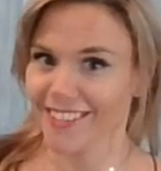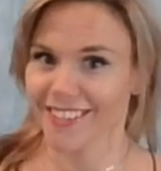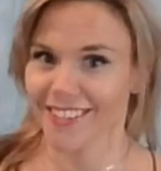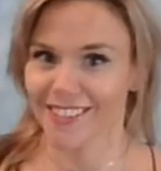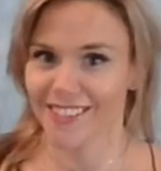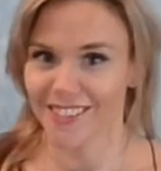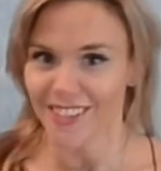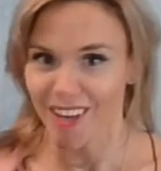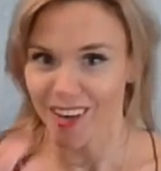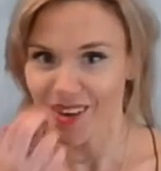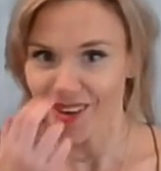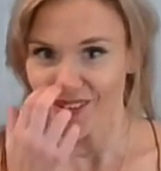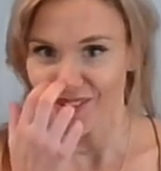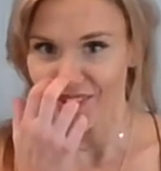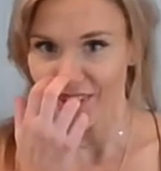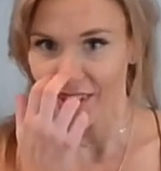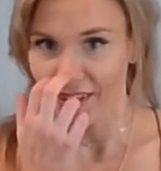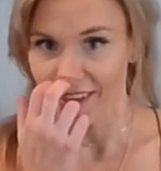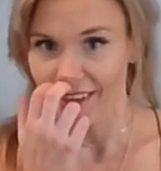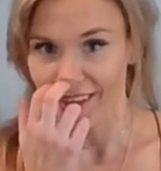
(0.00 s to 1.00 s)

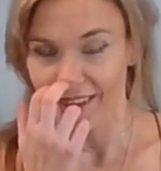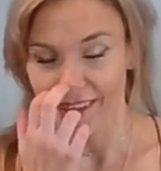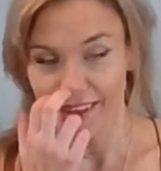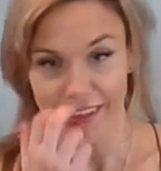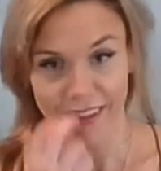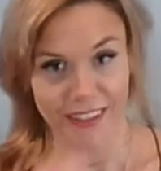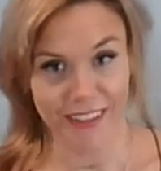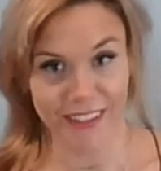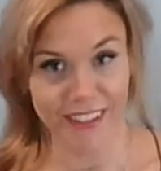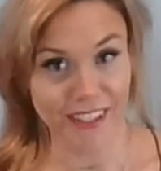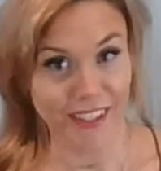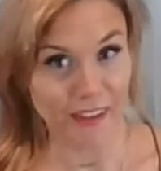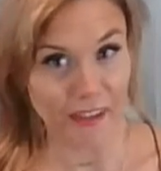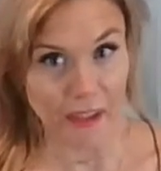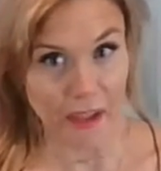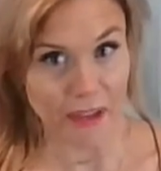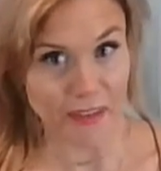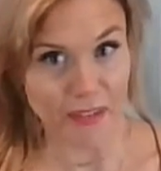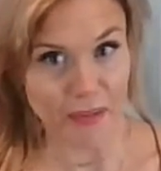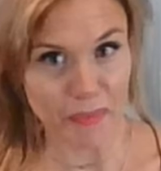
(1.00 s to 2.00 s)
So
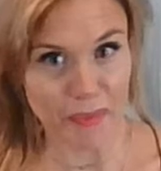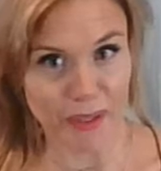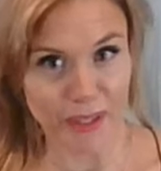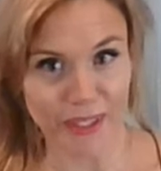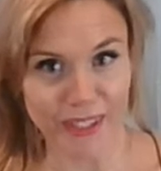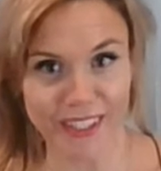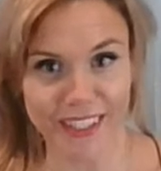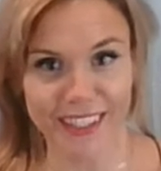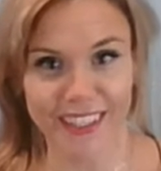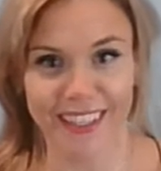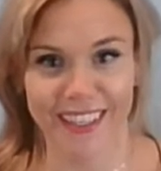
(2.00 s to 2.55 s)
that's a perk.